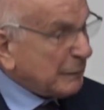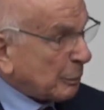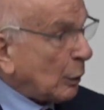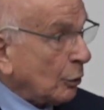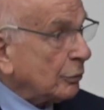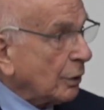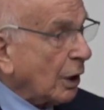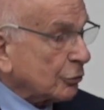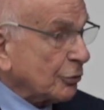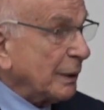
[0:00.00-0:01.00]
people,
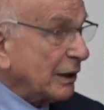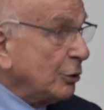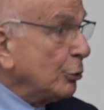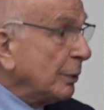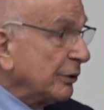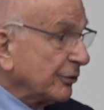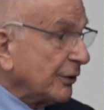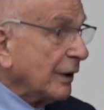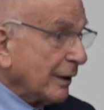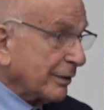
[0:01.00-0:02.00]
how to make
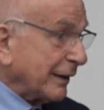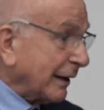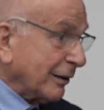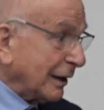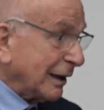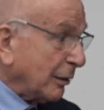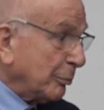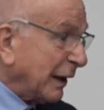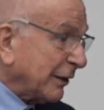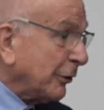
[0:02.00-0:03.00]
humans think a
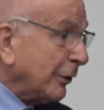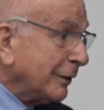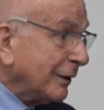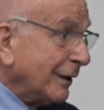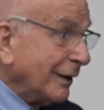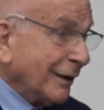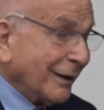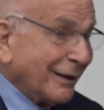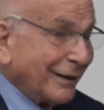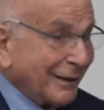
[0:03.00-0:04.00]
little better.
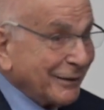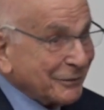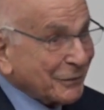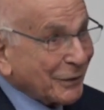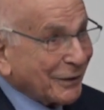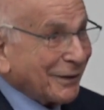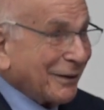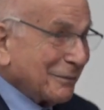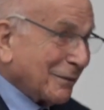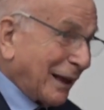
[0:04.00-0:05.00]
And
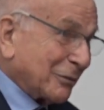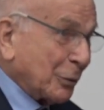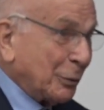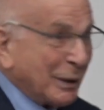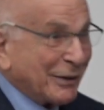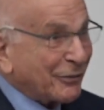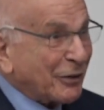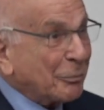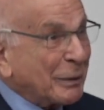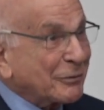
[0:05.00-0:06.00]
that would be
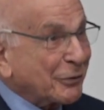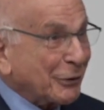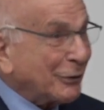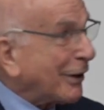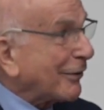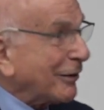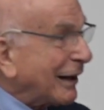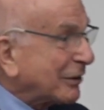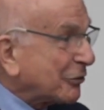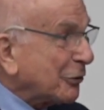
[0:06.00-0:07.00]
the topic for
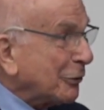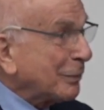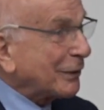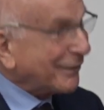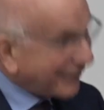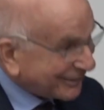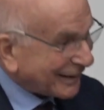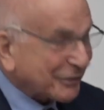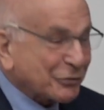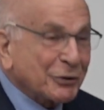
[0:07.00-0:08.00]
another lecture, but
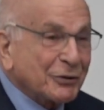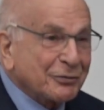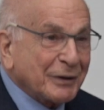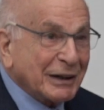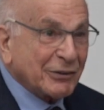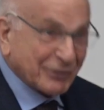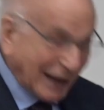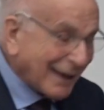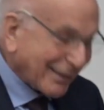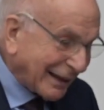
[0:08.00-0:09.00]
this lecture is finished.
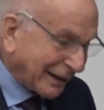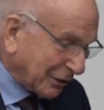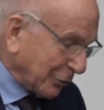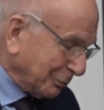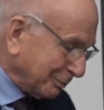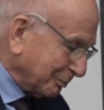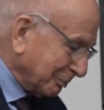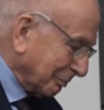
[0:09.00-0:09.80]
Thank you.